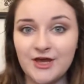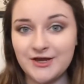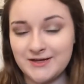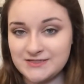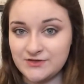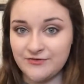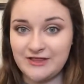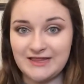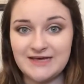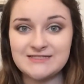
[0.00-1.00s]
Okay, so for
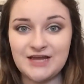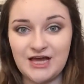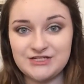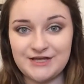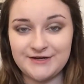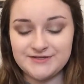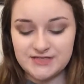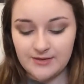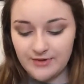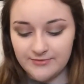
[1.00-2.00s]
the last eyeshadow
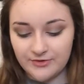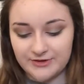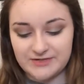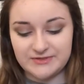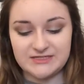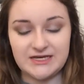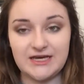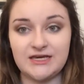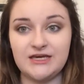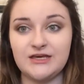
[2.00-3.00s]
step, I'm going to be
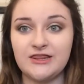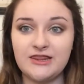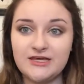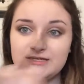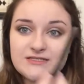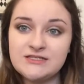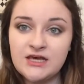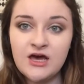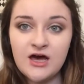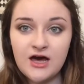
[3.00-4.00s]
taking this
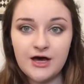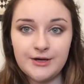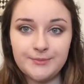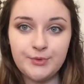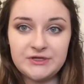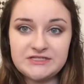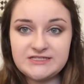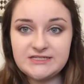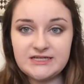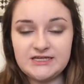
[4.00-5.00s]

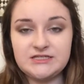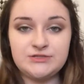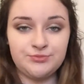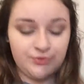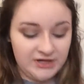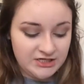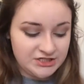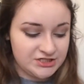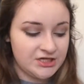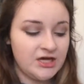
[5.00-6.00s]
pointed end
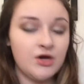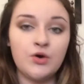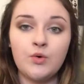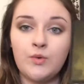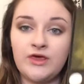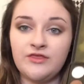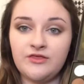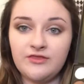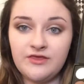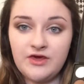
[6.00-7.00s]
brush
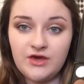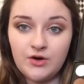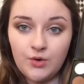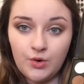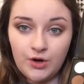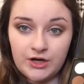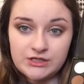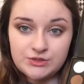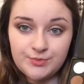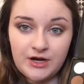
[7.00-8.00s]
with the
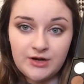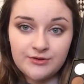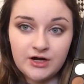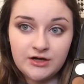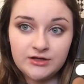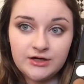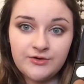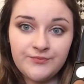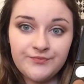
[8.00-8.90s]
orange brown color.